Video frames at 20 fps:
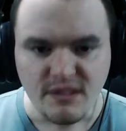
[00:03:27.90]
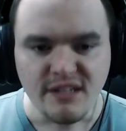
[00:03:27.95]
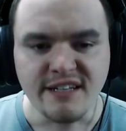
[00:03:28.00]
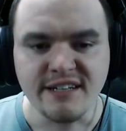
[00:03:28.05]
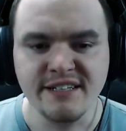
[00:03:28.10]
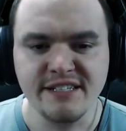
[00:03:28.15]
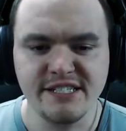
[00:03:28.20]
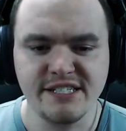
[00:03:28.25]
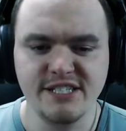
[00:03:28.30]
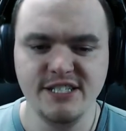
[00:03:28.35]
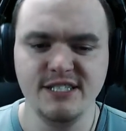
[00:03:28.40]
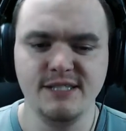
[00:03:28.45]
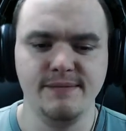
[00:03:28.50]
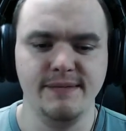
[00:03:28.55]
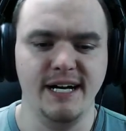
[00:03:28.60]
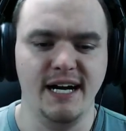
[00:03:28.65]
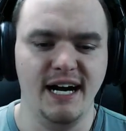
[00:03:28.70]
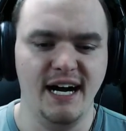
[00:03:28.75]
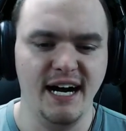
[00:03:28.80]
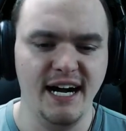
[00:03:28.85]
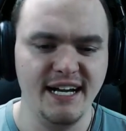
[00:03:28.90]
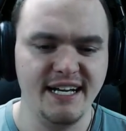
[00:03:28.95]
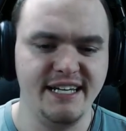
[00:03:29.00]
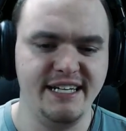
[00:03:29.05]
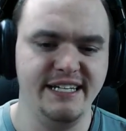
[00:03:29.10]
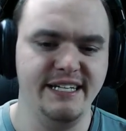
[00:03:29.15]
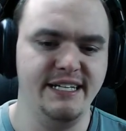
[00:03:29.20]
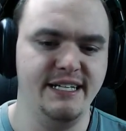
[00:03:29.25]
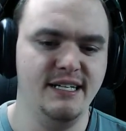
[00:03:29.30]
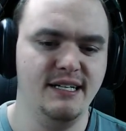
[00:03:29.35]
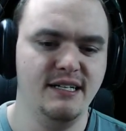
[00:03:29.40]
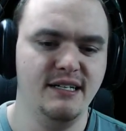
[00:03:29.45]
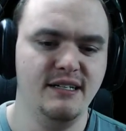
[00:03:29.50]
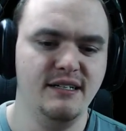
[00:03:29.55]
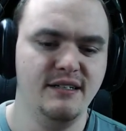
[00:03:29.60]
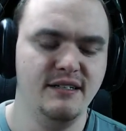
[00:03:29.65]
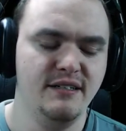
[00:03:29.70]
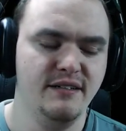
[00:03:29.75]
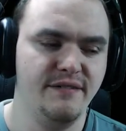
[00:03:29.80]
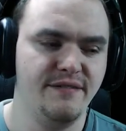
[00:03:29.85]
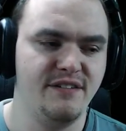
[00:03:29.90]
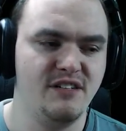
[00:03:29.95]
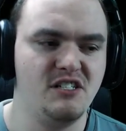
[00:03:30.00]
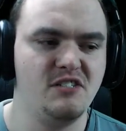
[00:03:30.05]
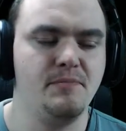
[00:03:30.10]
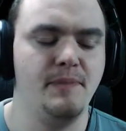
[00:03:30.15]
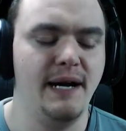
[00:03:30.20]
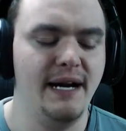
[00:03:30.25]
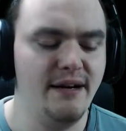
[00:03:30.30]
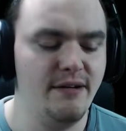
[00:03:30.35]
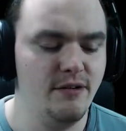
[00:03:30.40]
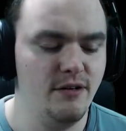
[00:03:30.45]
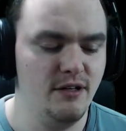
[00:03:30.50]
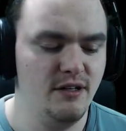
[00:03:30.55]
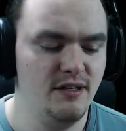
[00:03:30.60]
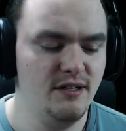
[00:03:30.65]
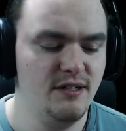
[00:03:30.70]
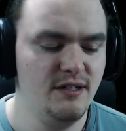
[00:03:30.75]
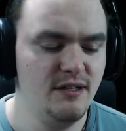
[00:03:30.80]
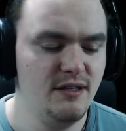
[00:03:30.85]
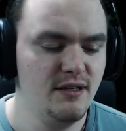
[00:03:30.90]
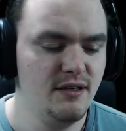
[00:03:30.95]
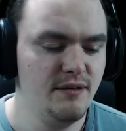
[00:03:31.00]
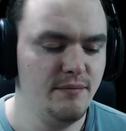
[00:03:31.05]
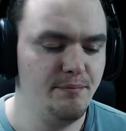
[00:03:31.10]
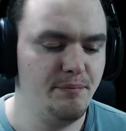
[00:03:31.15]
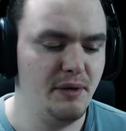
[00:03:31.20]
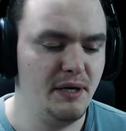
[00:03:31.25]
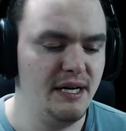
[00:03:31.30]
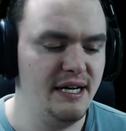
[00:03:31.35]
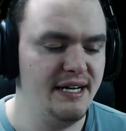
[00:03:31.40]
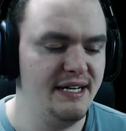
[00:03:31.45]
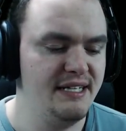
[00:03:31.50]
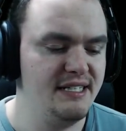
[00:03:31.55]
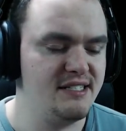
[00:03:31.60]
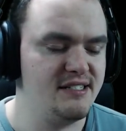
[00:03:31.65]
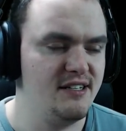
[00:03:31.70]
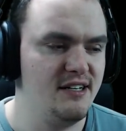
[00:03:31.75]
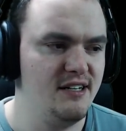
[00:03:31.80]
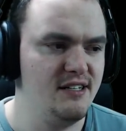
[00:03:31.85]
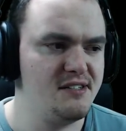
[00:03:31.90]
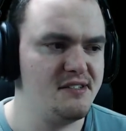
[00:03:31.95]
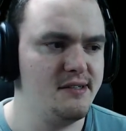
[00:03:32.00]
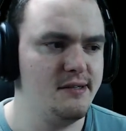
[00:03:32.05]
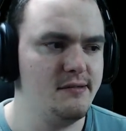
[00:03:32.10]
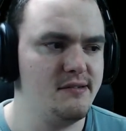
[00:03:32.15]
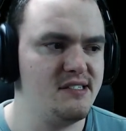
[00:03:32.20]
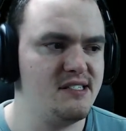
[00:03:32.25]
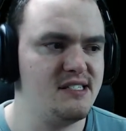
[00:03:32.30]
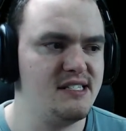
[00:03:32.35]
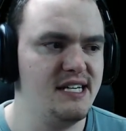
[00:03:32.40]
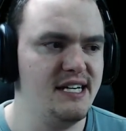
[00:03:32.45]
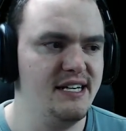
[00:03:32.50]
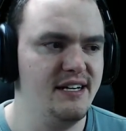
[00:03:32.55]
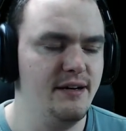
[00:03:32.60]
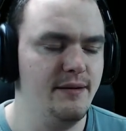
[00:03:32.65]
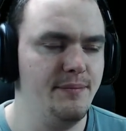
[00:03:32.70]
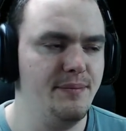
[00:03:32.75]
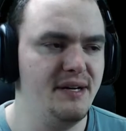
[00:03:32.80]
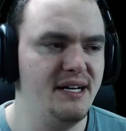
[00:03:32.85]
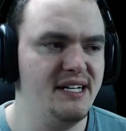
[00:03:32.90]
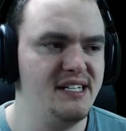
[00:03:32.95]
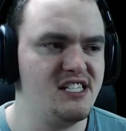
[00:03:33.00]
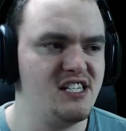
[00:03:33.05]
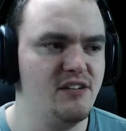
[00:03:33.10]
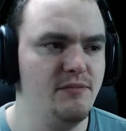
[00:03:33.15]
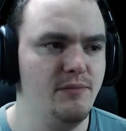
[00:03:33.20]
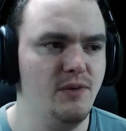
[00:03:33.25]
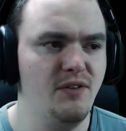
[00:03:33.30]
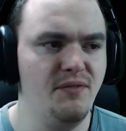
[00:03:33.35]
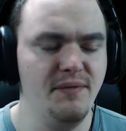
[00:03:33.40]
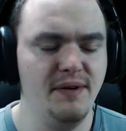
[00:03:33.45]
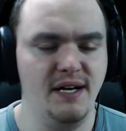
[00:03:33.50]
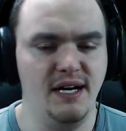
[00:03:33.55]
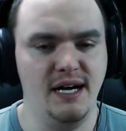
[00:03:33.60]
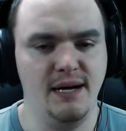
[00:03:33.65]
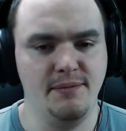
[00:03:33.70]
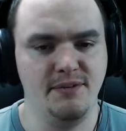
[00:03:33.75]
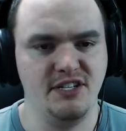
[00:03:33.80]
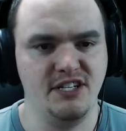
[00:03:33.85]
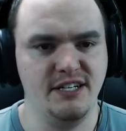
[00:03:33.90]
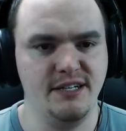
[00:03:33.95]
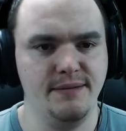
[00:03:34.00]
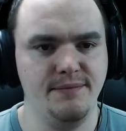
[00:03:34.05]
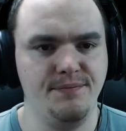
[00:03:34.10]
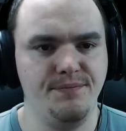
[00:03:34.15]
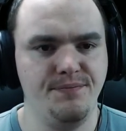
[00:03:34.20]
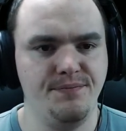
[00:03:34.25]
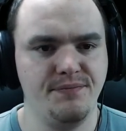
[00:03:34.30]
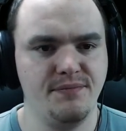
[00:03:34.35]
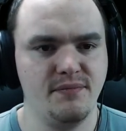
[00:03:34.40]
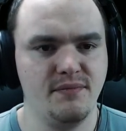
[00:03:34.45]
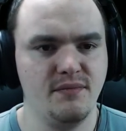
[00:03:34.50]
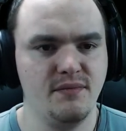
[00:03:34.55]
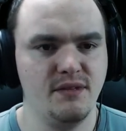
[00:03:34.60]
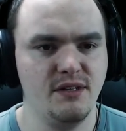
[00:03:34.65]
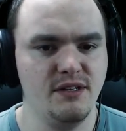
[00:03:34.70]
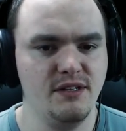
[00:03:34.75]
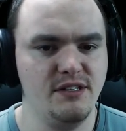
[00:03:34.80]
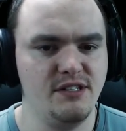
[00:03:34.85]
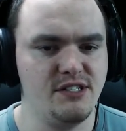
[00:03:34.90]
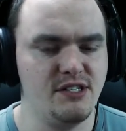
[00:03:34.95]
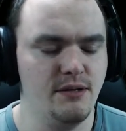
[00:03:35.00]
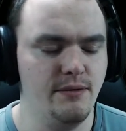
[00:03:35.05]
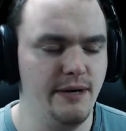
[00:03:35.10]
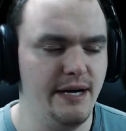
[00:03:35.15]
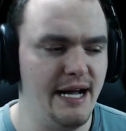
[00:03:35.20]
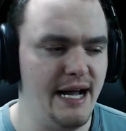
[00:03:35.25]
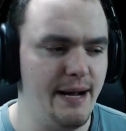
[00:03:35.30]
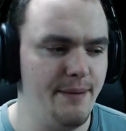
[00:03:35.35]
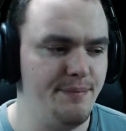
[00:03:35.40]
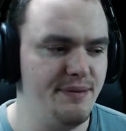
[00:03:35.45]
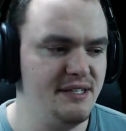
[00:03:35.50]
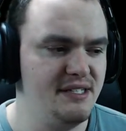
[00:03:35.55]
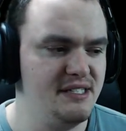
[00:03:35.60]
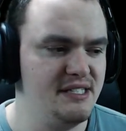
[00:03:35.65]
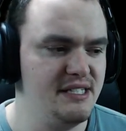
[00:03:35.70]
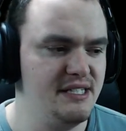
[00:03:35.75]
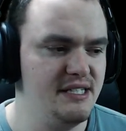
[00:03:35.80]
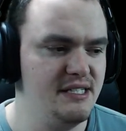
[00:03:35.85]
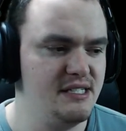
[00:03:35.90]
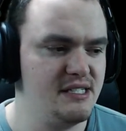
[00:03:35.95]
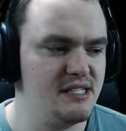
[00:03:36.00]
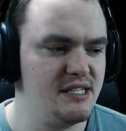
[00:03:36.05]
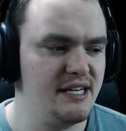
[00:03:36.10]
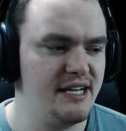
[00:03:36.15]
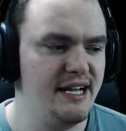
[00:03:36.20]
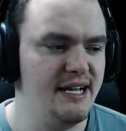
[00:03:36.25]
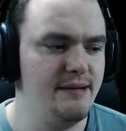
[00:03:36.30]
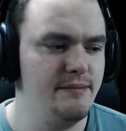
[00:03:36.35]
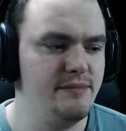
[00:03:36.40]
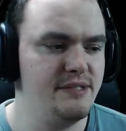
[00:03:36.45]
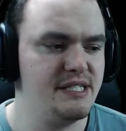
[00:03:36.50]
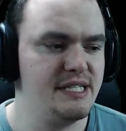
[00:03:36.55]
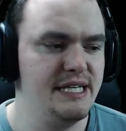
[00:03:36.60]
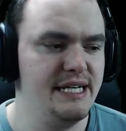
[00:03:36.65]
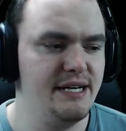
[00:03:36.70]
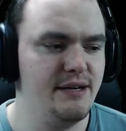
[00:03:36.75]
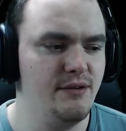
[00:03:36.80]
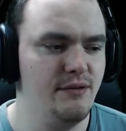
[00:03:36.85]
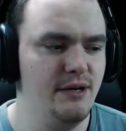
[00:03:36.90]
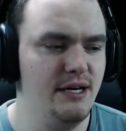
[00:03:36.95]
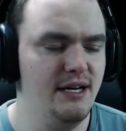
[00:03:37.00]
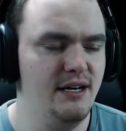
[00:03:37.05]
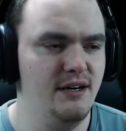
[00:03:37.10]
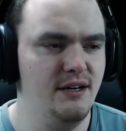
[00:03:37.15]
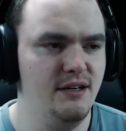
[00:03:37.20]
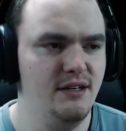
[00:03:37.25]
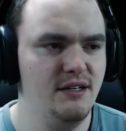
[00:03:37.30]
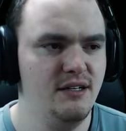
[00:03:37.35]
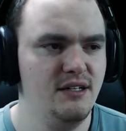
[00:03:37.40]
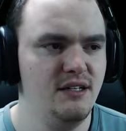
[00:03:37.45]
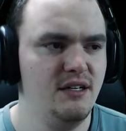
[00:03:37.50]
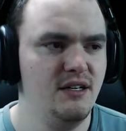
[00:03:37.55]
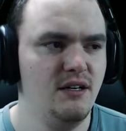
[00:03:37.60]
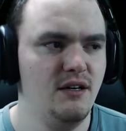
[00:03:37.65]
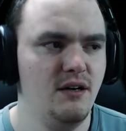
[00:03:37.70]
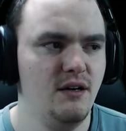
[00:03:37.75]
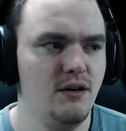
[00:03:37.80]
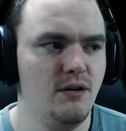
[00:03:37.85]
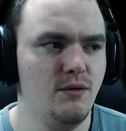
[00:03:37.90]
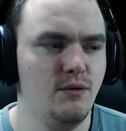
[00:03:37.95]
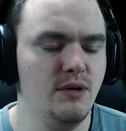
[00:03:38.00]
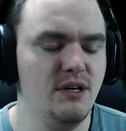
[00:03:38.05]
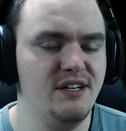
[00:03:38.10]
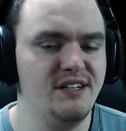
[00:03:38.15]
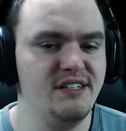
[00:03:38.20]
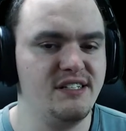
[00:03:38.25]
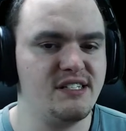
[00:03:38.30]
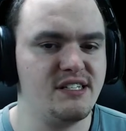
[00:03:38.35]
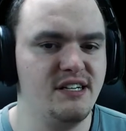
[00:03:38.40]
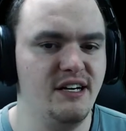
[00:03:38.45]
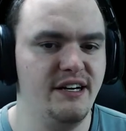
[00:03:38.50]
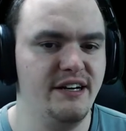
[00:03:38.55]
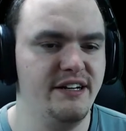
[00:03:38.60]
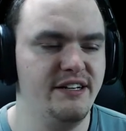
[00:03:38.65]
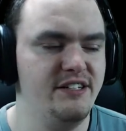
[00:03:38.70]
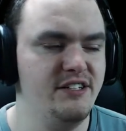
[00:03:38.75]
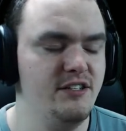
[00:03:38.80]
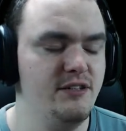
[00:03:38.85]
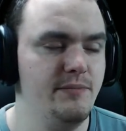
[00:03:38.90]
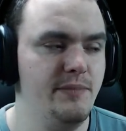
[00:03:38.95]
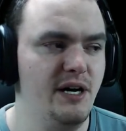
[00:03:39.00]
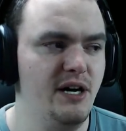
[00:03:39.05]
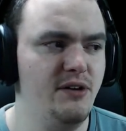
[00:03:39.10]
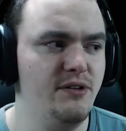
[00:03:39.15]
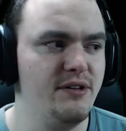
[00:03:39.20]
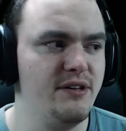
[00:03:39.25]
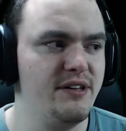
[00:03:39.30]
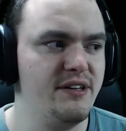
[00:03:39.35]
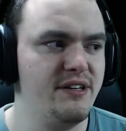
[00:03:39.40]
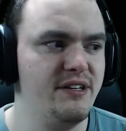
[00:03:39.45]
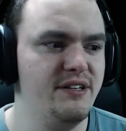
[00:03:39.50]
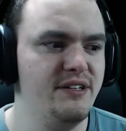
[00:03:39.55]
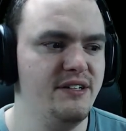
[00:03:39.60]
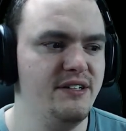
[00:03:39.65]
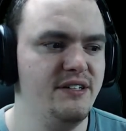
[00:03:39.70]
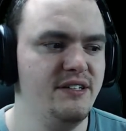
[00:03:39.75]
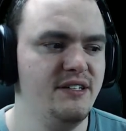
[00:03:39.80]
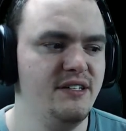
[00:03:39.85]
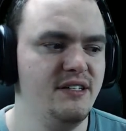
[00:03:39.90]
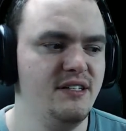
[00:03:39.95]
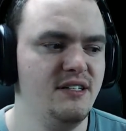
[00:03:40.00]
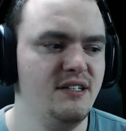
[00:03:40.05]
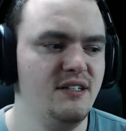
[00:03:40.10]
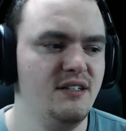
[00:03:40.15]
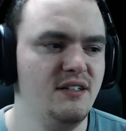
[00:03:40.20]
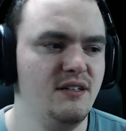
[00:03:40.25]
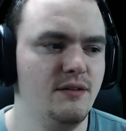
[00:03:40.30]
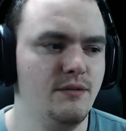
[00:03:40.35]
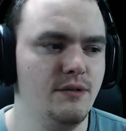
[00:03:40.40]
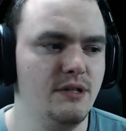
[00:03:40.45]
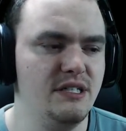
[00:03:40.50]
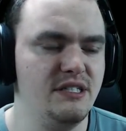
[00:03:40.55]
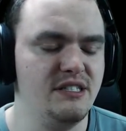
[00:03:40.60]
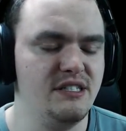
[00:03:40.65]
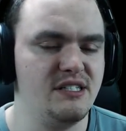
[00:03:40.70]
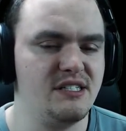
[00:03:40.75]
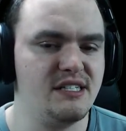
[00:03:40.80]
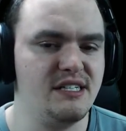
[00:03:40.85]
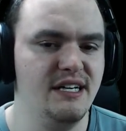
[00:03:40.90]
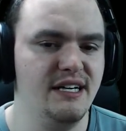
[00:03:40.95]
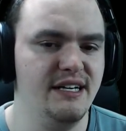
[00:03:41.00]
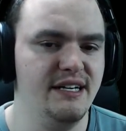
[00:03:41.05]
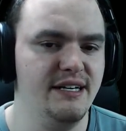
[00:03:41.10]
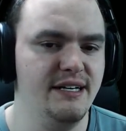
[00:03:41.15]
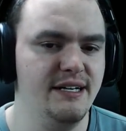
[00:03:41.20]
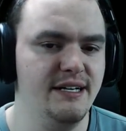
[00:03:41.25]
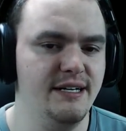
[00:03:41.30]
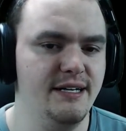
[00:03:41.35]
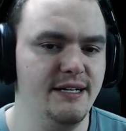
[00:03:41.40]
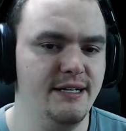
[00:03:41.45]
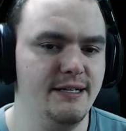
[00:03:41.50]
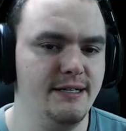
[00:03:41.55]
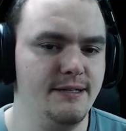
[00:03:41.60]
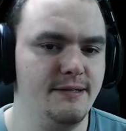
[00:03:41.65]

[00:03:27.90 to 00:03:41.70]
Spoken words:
hotkey for spiral, but it's also set up as a movement option. So what happens is the game's like, well, we're just gonna do both. We're gonna